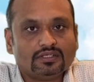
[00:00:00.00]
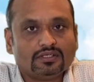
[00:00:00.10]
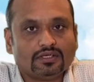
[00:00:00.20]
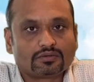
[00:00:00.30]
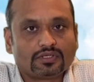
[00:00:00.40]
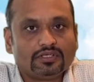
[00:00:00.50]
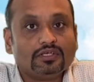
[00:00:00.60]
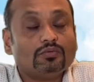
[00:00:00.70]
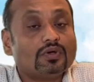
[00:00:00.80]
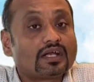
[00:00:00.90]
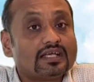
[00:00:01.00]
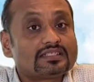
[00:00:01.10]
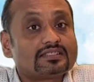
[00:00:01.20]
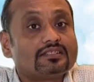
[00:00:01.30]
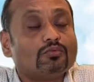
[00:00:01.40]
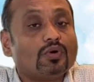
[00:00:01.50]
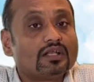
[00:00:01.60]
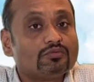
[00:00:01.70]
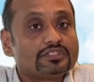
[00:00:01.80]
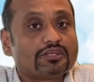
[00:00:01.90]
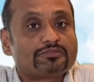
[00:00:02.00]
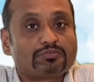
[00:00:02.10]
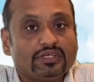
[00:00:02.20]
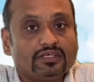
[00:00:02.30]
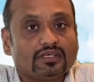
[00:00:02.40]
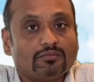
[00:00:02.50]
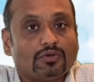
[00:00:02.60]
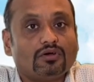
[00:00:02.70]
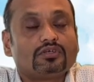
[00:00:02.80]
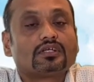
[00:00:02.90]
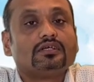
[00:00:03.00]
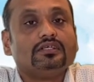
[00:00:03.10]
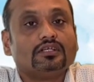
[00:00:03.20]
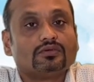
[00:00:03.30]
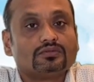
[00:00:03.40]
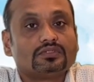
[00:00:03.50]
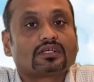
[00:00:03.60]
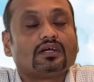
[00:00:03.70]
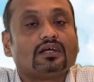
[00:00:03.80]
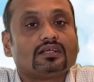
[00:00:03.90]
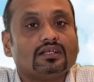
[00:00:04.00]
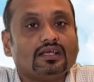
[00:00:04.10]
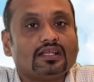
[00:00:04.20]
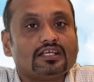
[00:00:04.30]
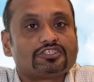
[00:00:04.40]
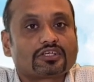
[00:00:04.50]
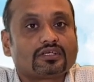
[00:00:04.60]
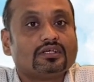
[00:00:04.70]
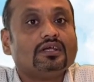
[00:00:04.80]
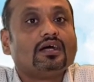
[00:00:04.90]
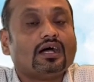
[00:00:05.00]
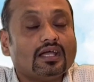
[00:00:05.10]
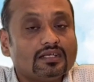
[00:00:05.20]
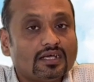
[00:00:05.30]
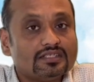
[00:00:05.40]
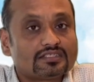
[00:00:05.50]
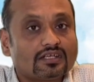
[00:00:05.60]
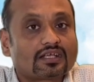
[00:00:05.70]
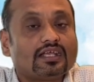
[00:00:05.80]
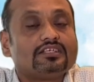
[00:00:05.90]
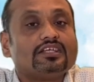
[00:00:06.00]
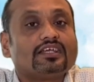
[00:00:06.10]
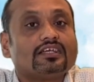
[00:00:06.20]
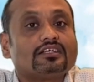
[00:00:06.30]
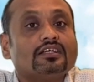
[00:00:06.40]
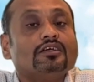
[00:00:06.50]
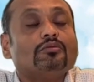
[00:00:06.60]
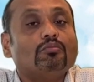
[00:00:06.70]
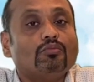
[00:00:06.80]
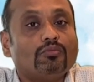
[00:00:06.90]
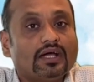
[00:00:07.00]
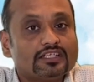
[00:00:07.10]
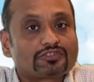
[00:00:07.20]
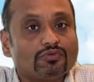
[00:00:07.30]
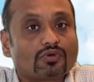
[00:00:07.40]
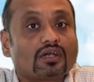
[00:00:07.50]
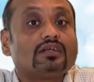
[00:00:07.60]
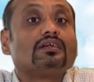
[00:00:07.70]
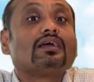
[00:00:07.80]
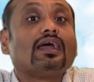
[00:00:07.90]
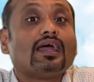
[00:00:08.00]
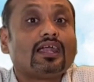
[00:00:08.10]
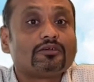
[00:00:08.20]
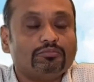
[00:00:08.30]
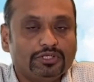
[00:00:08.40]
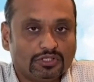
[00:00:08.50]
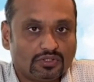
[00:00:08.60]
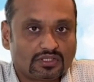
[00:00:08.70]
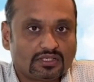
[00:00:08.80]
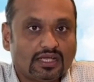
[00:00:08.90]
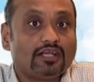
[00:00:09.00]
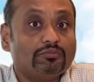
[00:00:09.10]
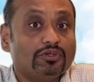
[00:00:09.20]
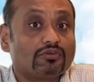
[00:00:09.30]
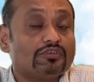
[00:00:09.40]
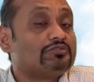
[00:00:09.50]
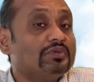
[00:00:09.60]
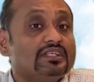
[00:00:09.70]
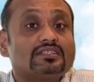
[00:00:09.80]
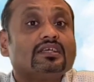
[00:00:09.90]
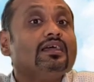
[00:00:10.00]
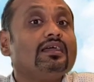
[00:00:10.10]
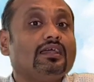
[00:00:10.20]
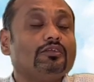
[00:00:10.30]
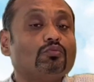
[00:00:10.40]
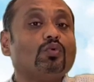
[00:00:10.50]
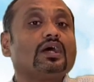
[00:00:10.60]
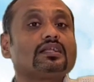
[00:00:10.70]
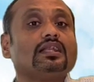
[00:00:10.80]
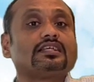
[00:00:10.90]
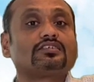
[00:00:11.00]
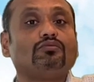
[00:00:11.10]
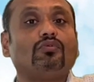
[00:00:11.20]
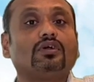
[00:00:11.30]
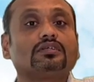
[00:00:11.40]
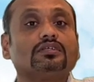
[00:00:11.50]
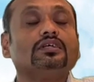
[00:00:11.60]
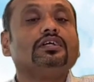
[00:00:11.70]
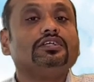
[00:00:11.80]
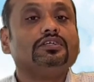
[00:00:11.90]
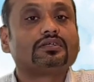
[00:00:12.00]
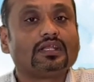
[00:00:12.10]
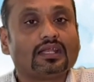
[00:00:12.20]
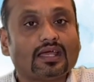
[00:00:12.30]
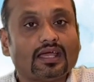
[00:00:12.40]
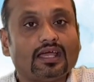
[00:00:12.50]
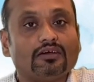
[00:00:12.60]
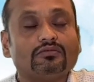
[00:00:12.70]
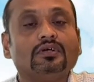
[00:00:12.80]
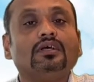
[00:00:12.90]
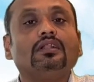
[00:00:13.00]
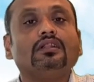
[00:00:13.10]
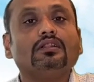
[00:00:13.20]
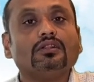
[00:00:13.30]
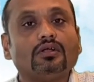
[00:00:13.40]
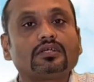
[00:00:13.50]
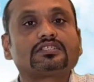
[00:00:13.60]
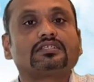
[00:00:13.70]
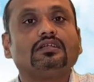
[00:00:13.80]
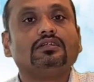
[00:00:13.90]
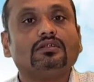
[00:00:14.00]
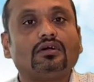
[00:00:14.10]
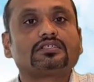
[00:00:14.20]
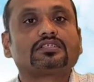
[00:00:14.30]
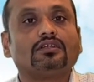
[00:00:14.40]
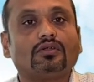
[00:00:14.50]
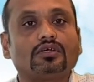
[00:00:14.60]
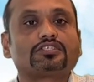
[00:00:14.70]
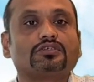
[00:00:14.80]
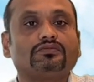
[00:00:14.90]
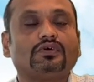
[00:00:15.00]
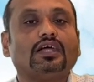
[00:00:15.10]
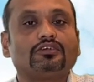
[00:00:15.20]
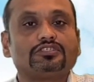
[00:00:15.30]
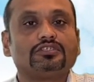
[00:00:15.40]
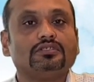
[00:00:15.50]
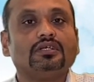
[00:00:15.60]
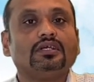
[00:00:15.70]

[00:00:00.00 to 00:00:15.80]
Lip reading: Okay, whereas the one which I'm speaking about, the Kangen Enagic Ionizer, can take it minus 400 and beyond, which means in one glass of water you can have lots and lots and lots of hydrogen,